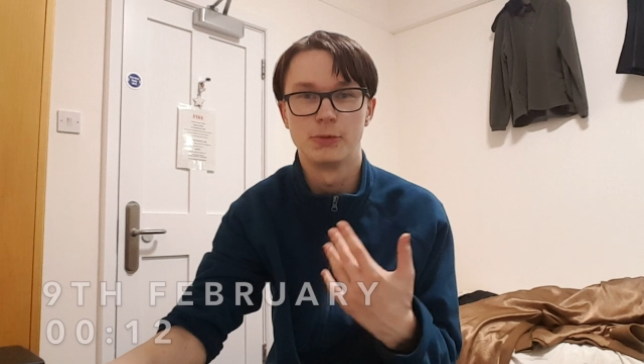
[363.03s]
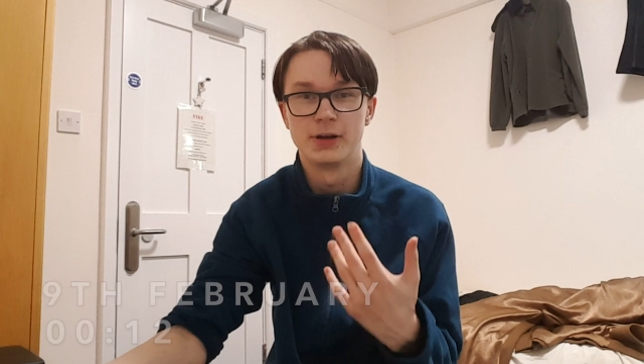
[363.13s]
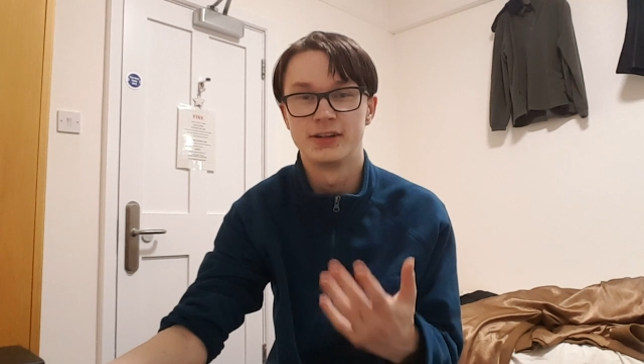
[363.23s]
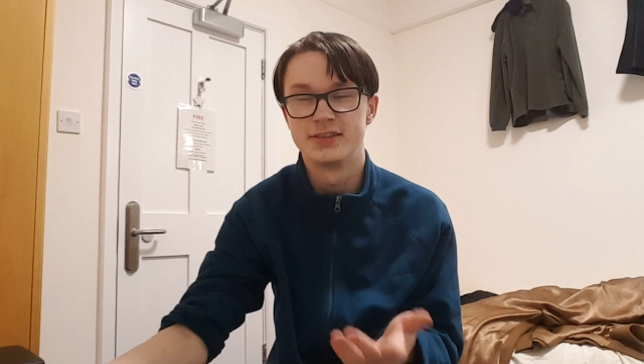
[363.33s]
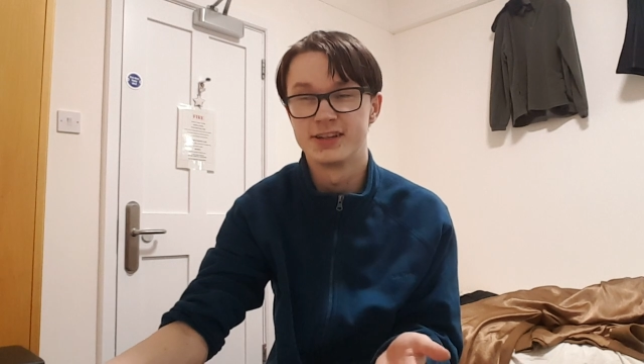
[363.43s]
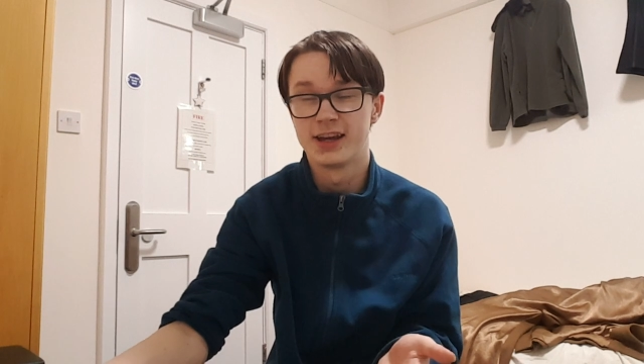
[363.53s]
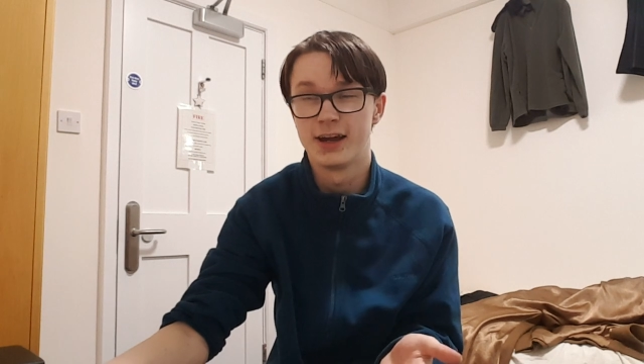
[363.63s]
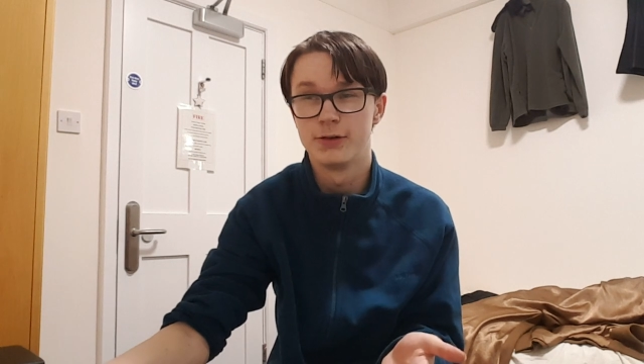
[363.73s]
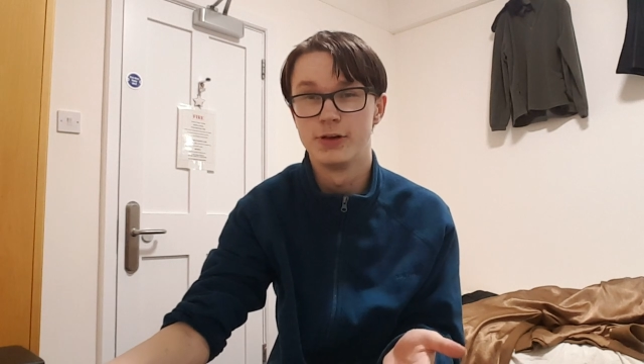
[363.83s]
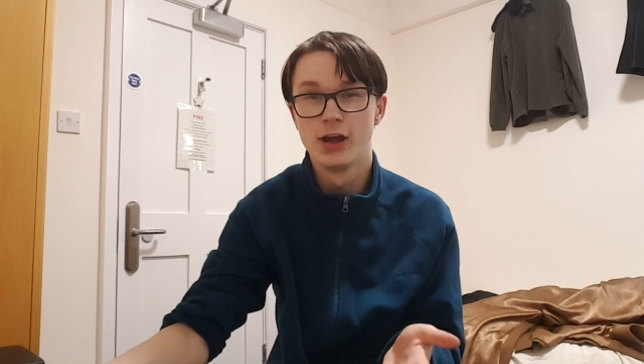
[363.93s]
went into
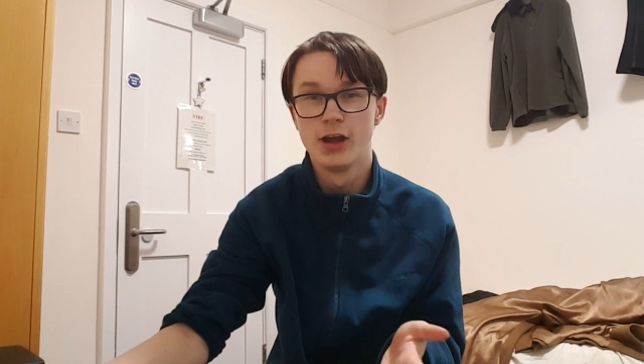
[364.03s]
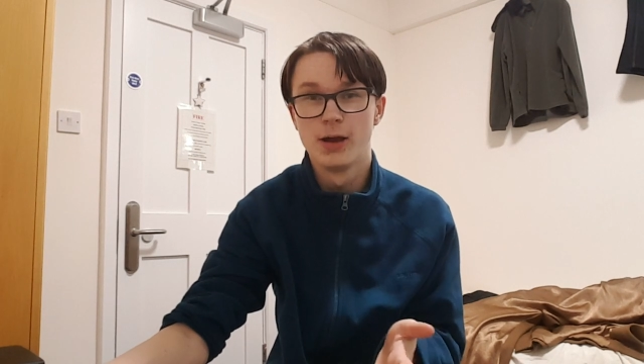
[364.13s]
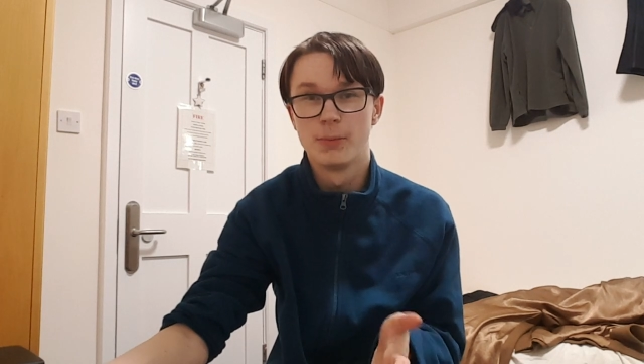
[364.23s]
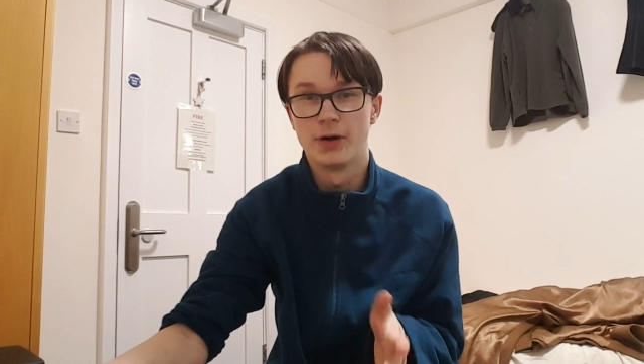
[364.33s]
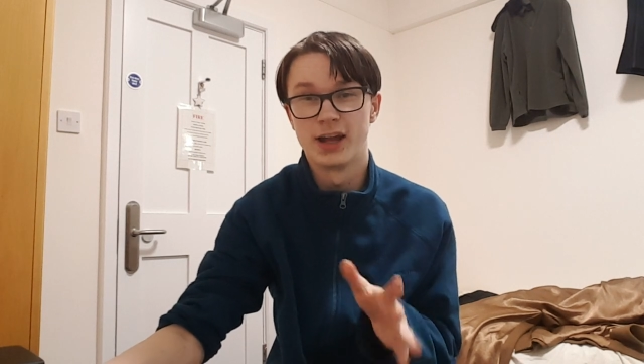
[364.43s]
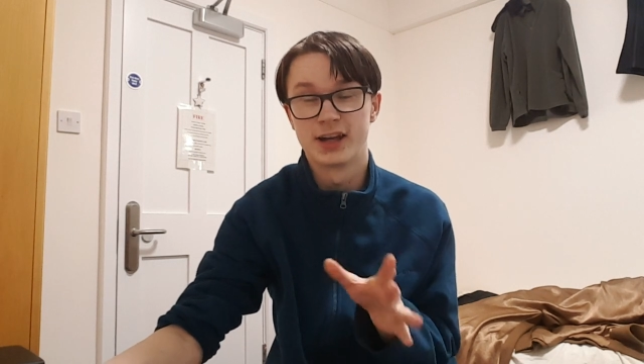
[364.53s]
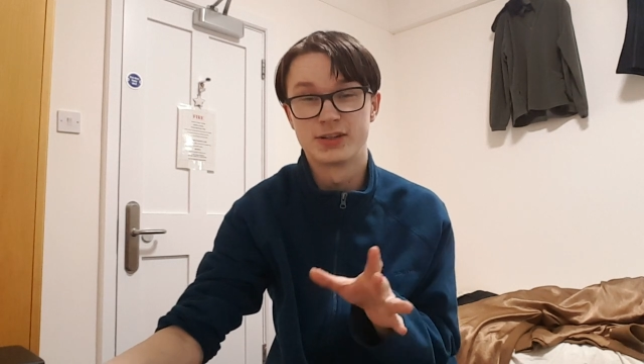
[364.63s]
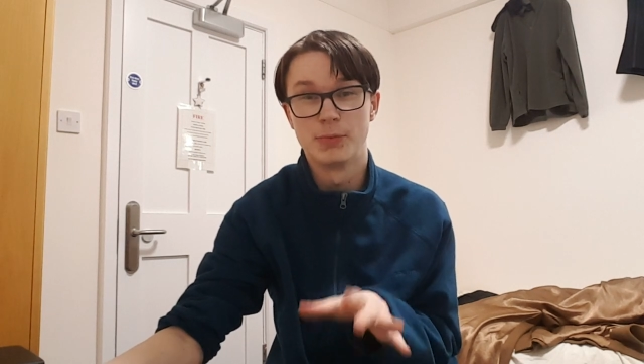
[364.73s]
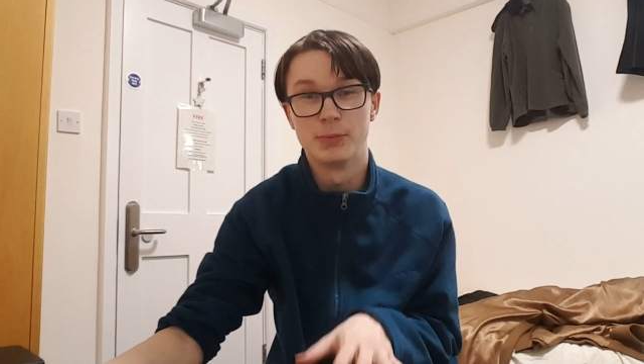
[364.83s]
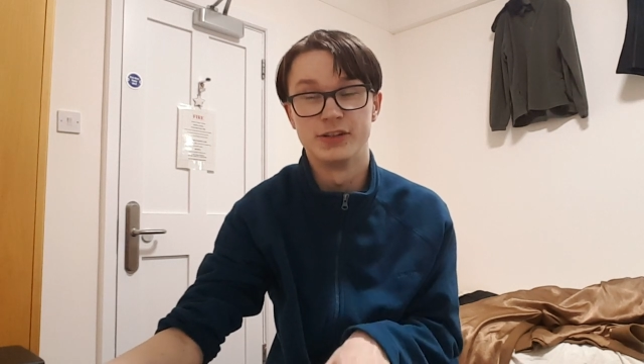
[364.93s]
town, but I
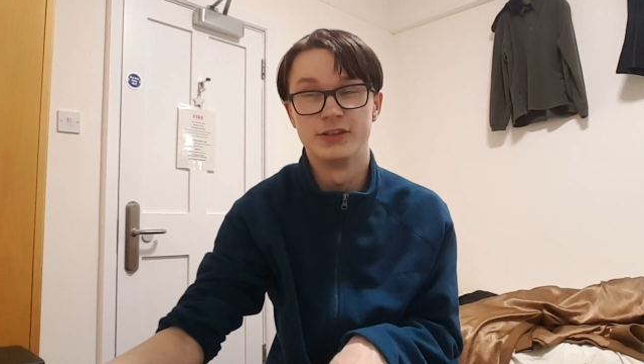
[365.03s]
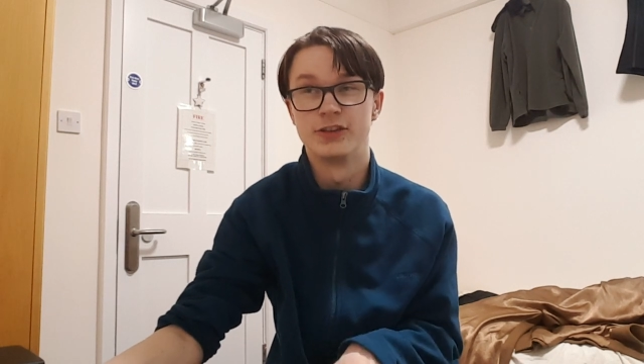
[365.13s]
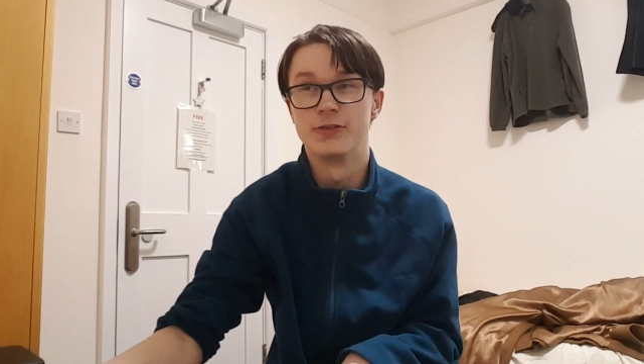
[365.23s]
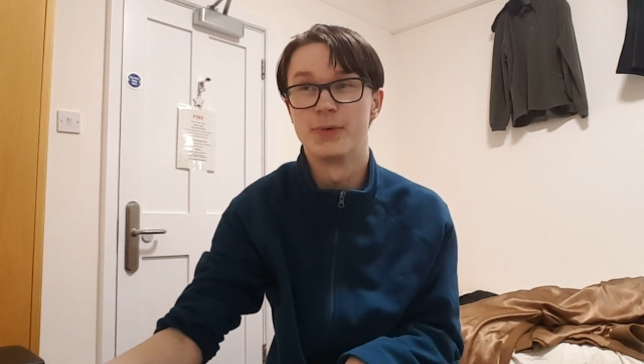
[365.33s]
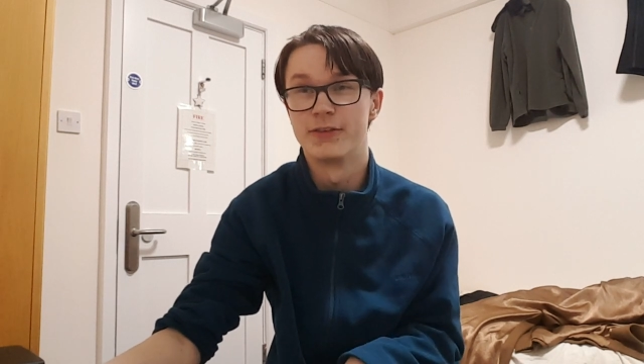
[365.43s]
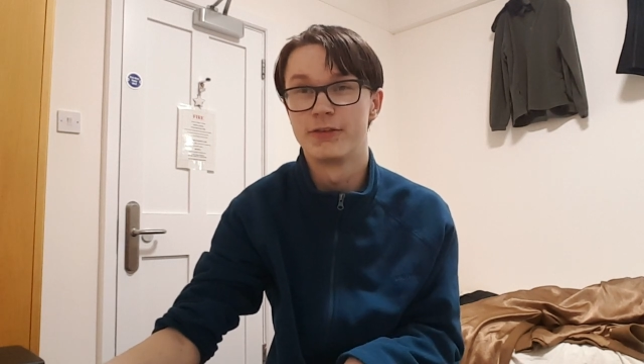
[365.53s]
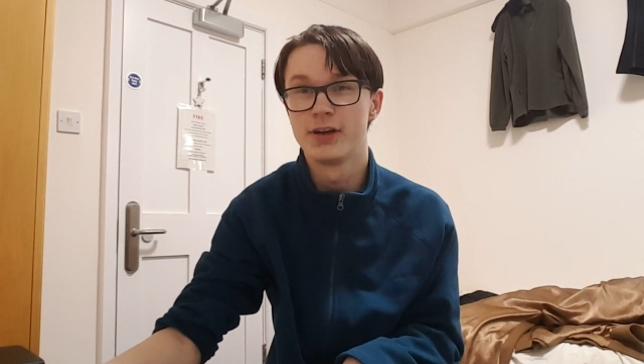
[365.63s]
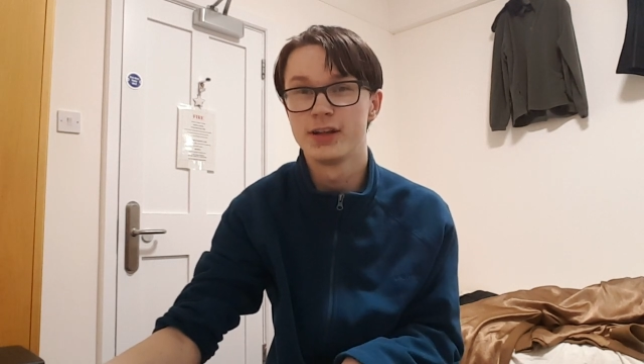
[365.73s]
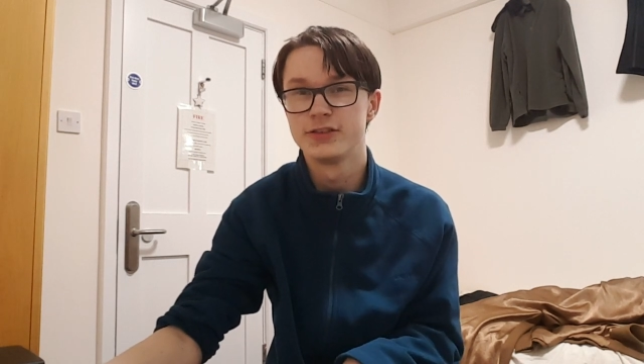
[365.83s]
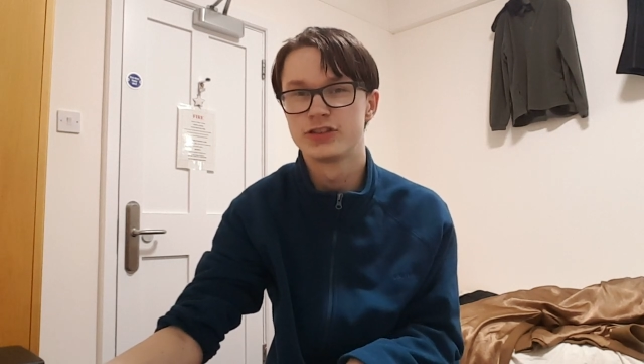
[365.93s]
actually bumped into two of my
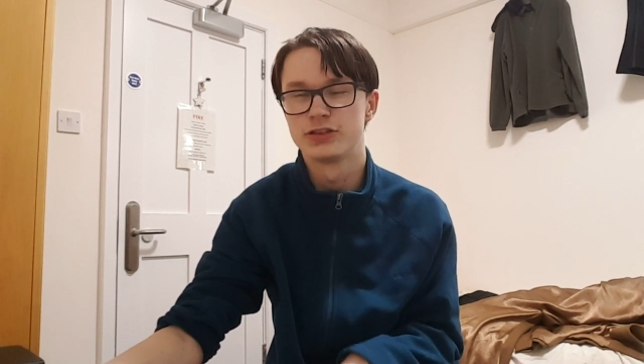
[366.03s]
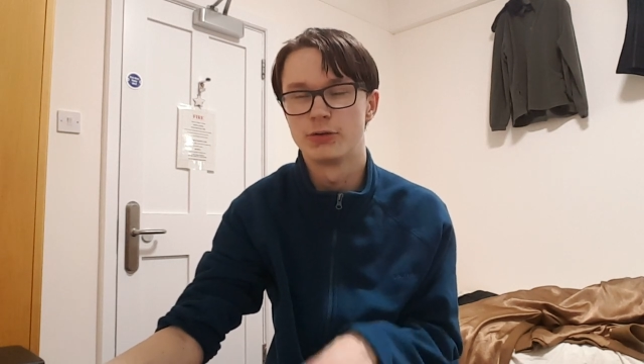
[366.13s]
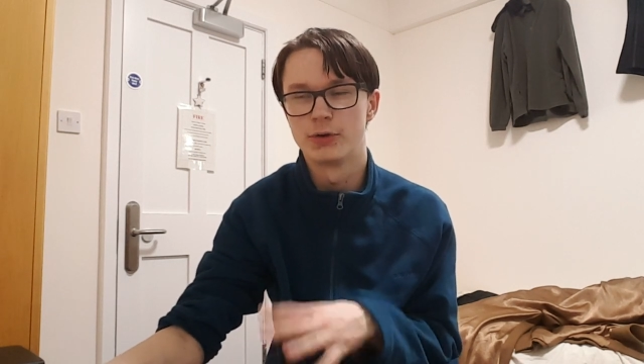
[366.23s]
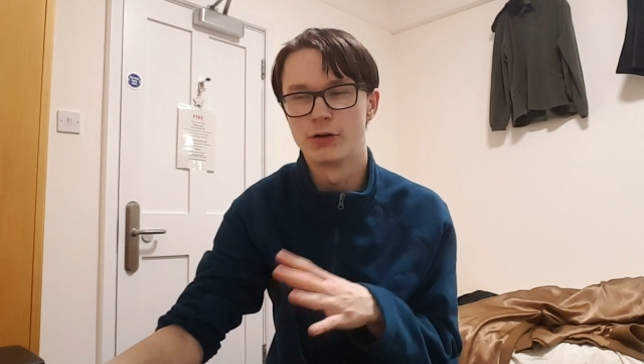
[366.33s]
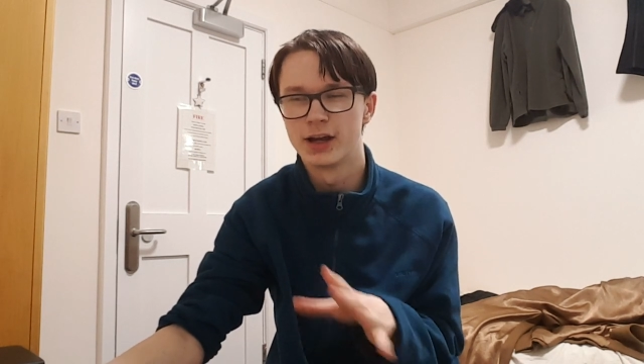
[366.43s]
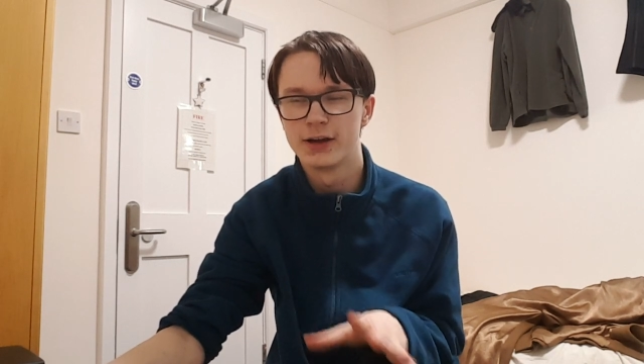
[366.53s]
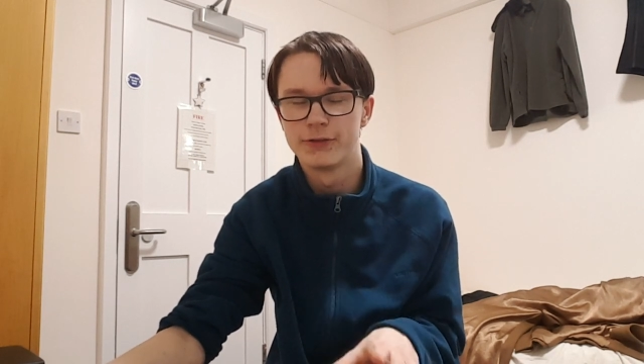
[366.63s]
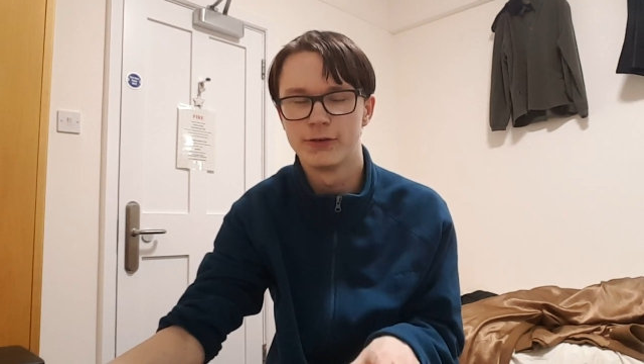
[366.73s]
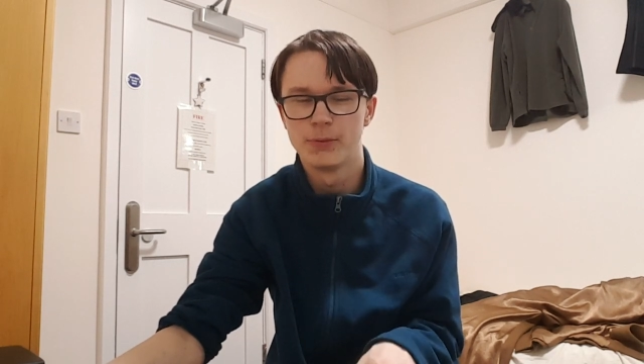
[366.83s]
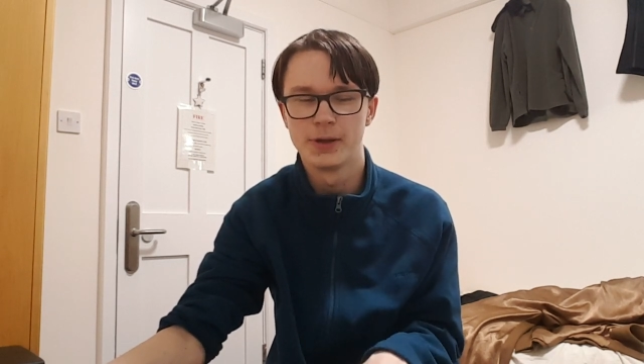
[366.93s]
friends, so we hung out
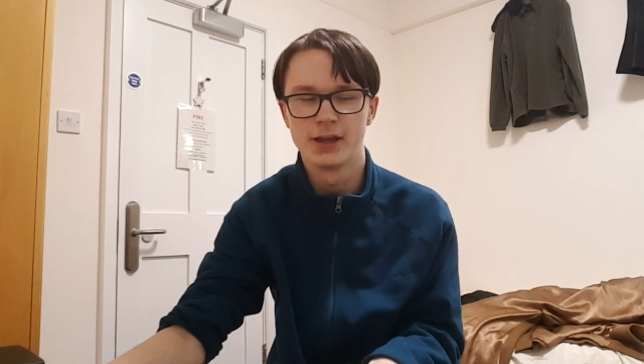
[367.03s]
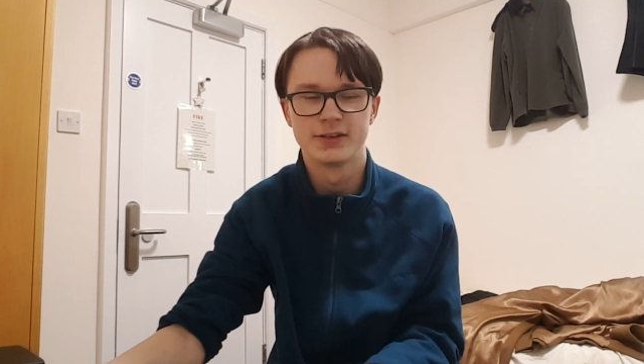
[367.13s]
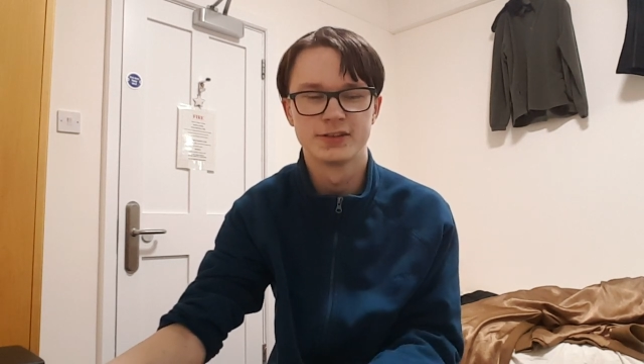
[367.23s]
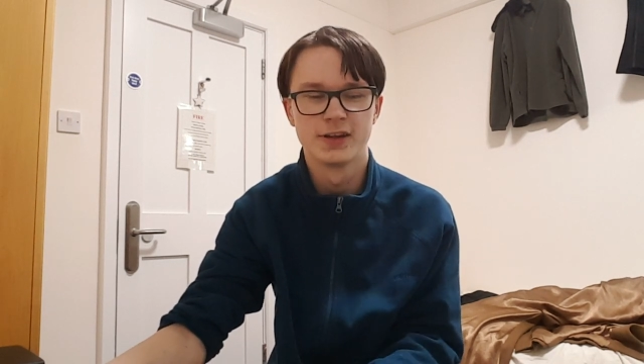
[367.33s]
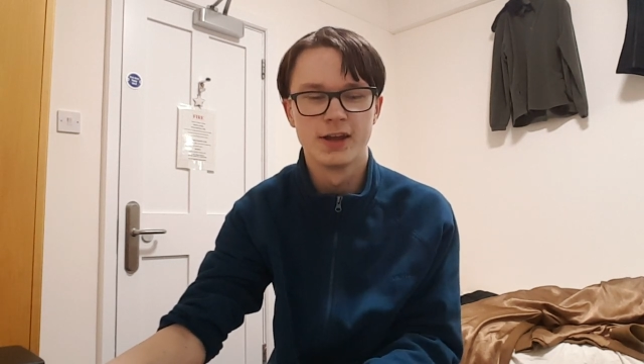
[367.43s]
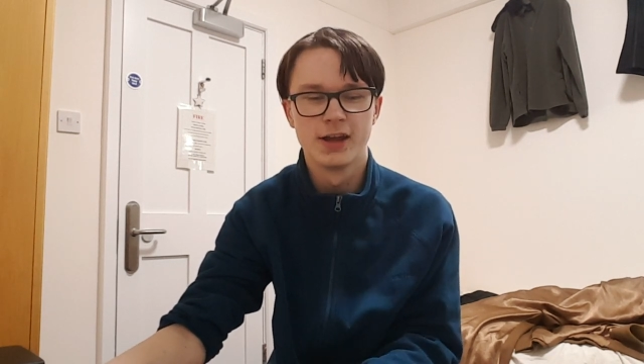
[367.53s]
for a bit.